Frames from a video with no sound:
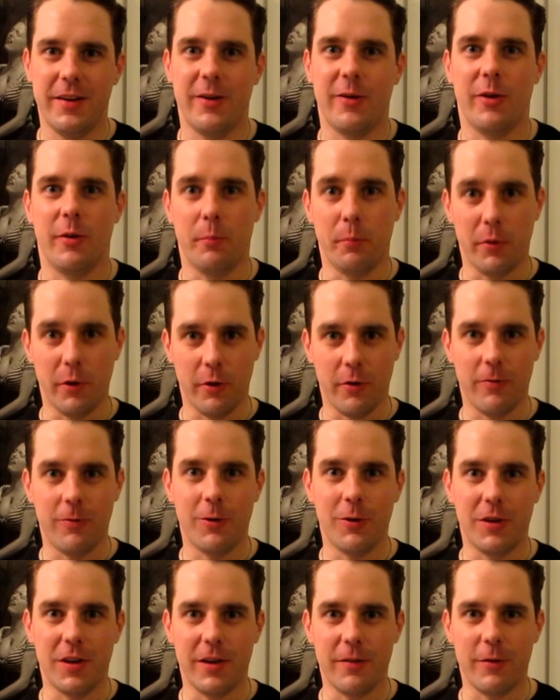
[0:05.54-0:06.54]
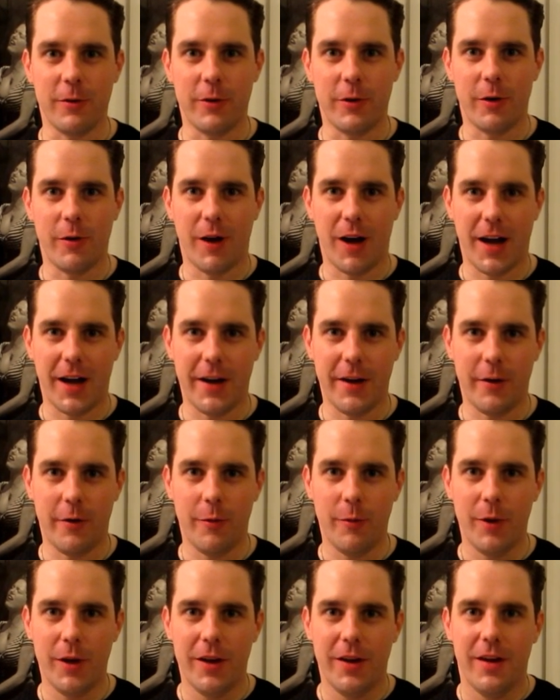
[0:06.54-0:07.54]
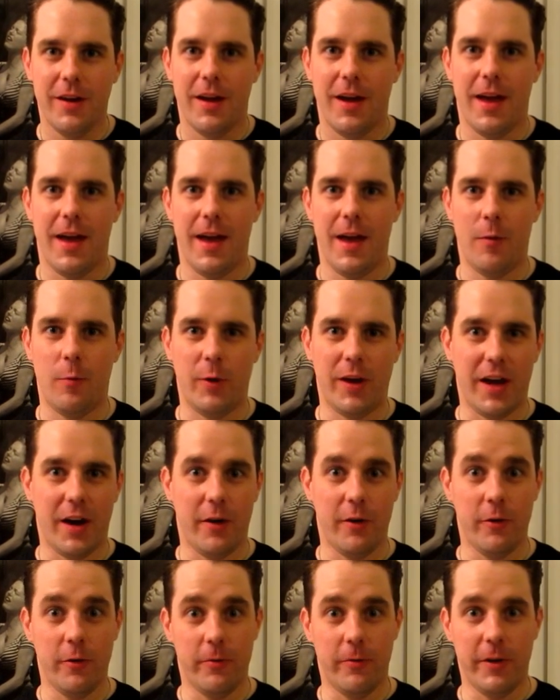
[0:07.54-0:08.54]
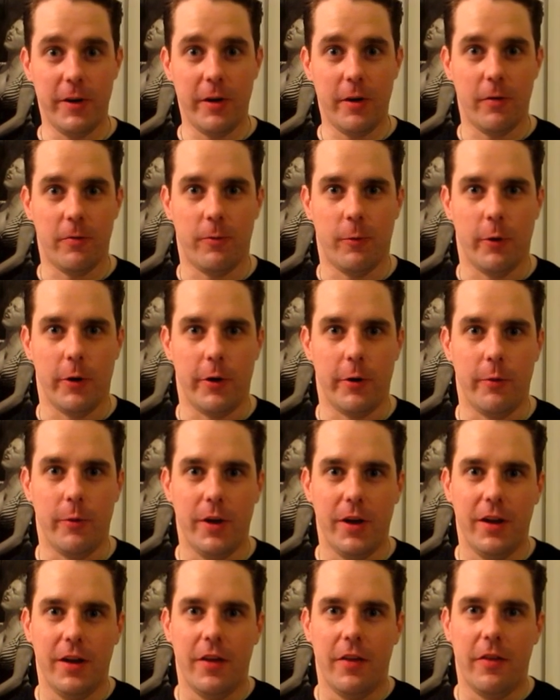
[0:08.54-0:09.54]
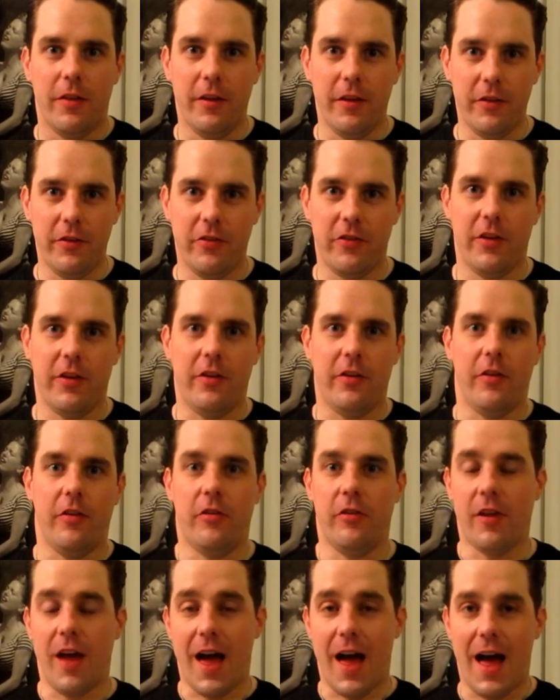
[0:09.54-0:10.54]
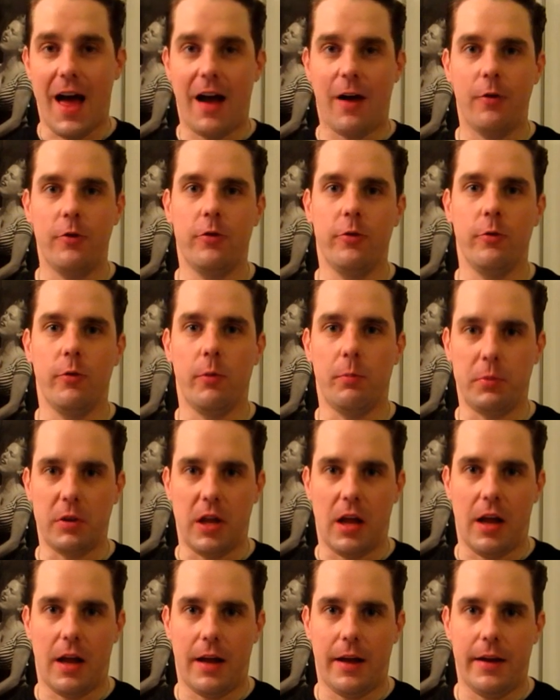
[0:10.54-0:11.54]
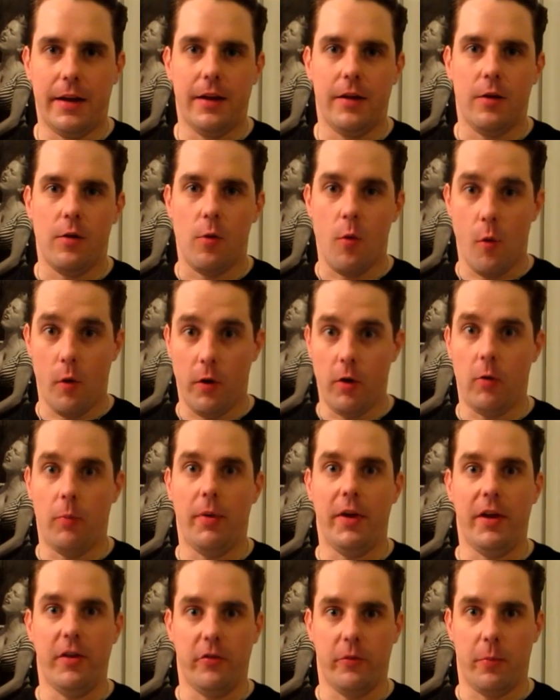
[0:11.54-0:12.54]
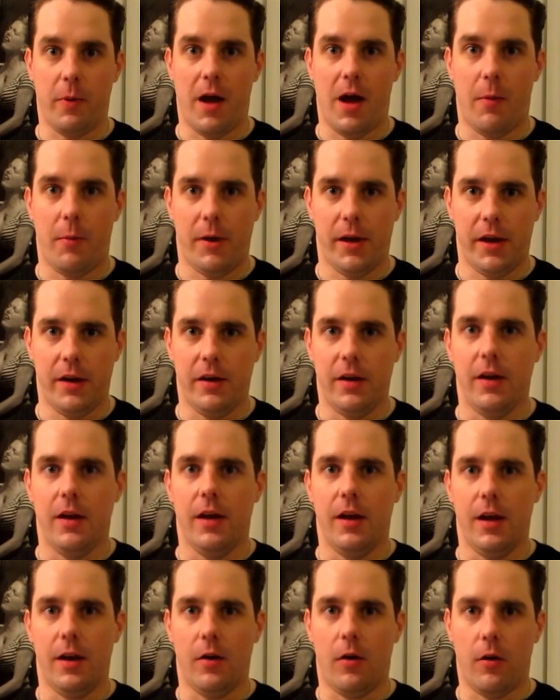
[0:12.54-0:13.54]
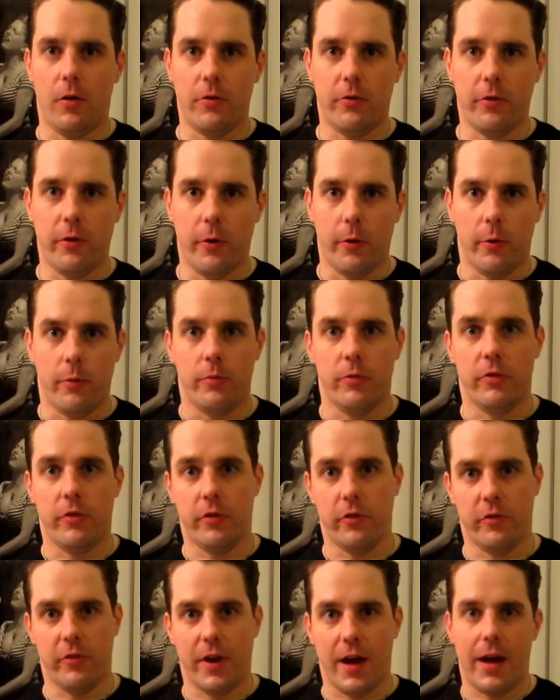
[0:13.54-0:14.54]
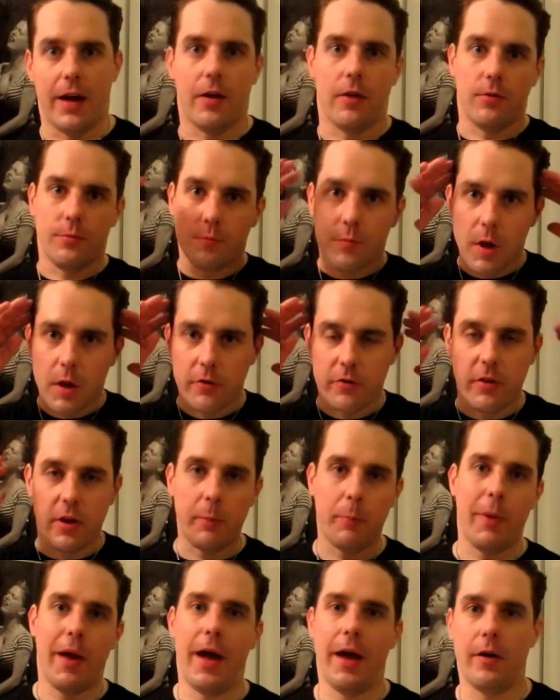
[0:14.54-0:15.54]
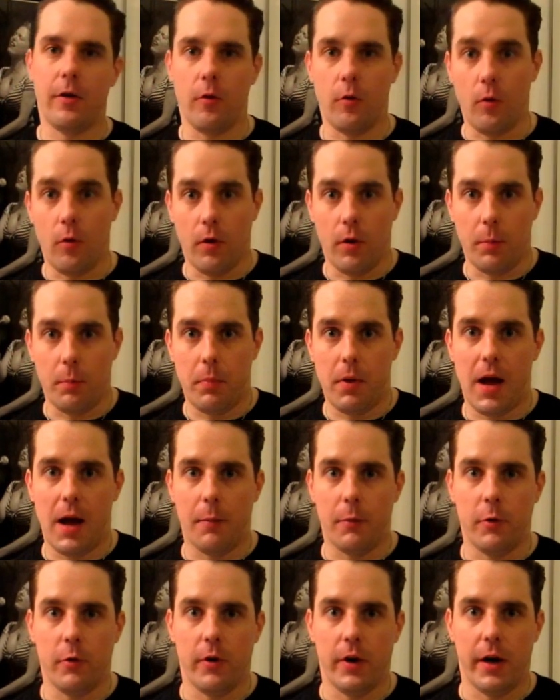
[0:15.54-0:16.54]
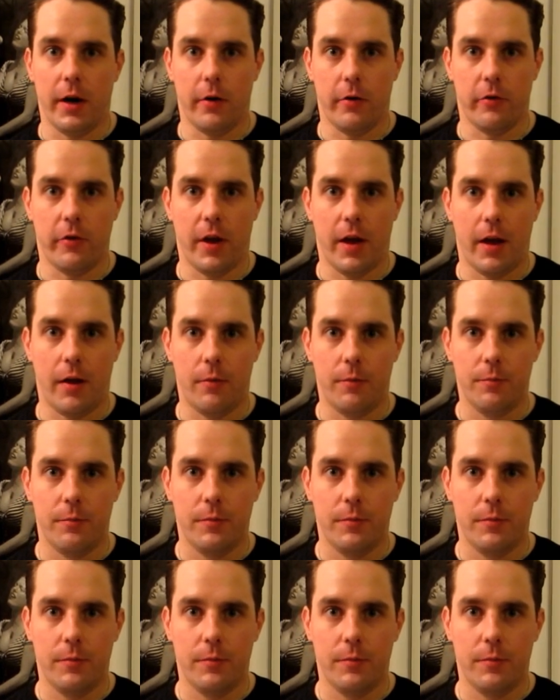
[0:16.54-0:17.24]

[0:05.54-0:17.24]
here in beautiful Cleveland, Ohio, and we got a new video for you. This is how to apply oil-based pomade and also to style a slick back or pompadour hairstyle.